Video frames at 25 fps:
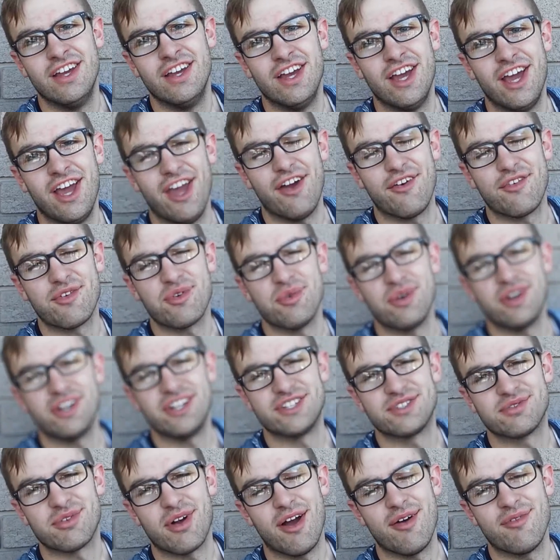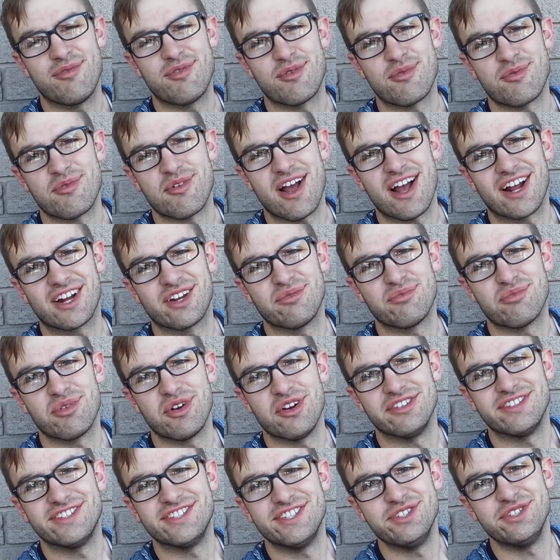Hey everyone, it's Rob from Arachnid
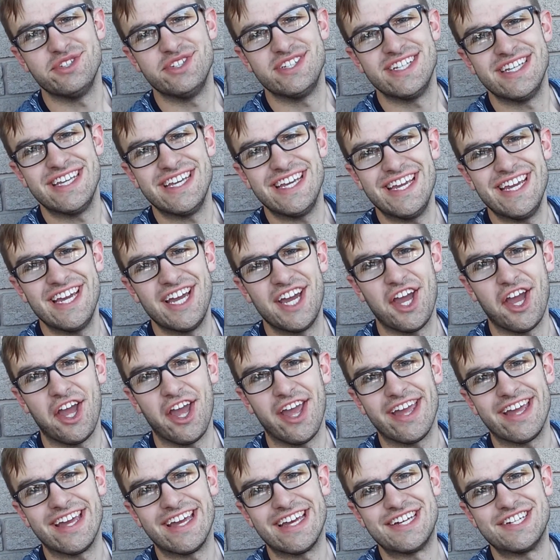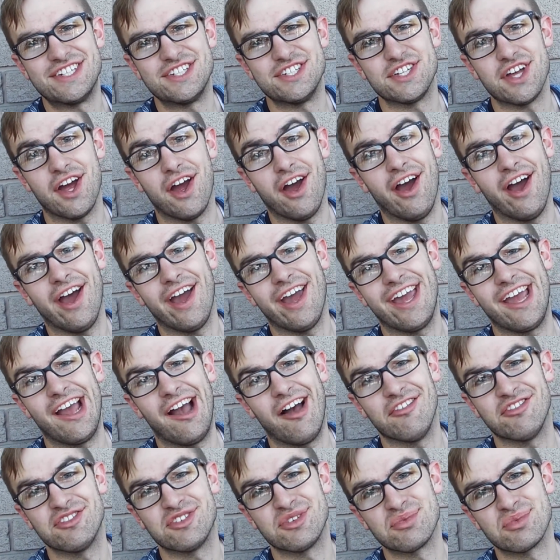Bros UT, and I
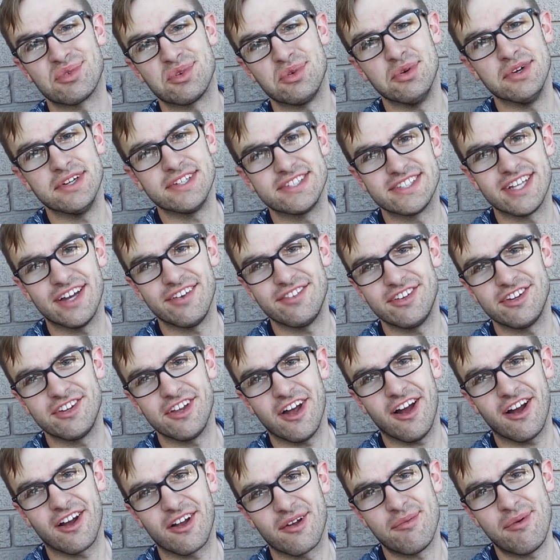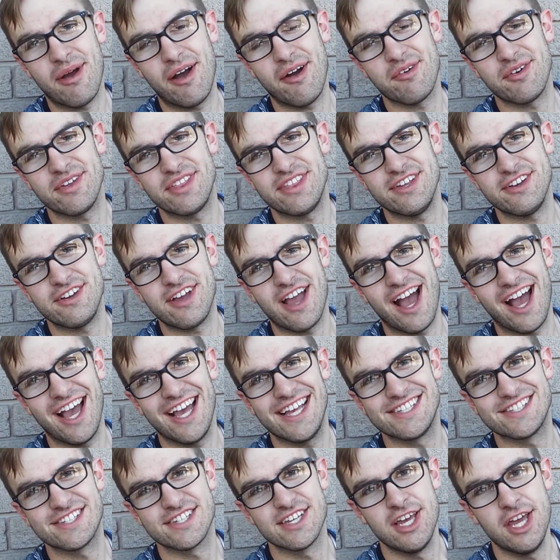have some cool stuff to talk about with you
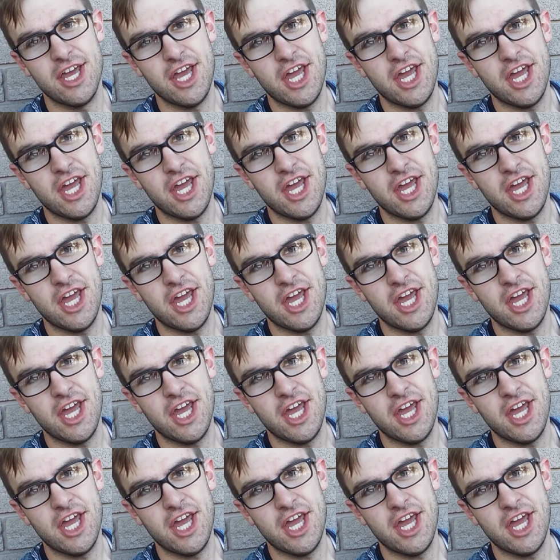guys,